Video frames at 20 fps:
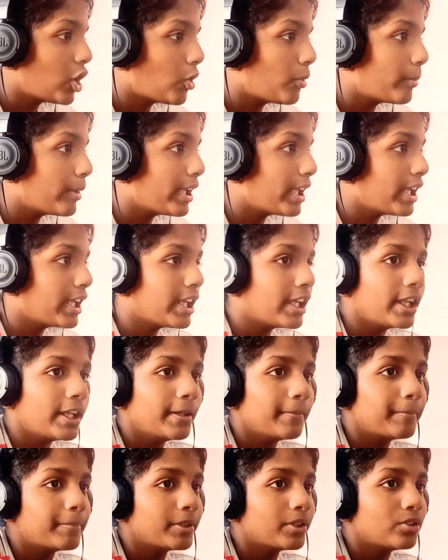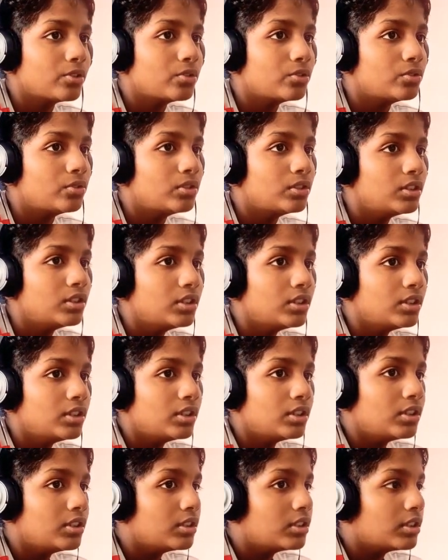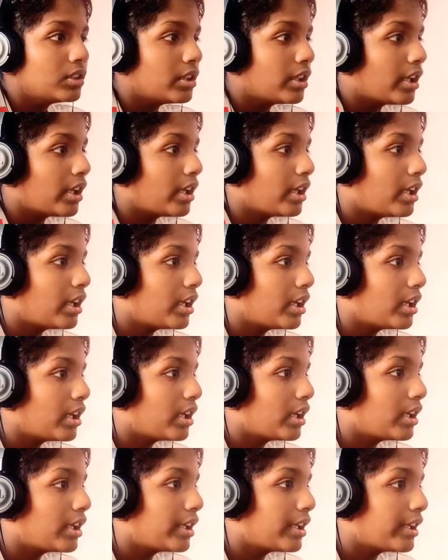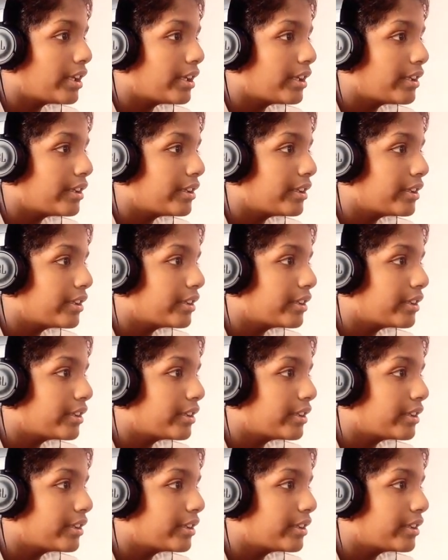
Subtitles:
How may I help you? And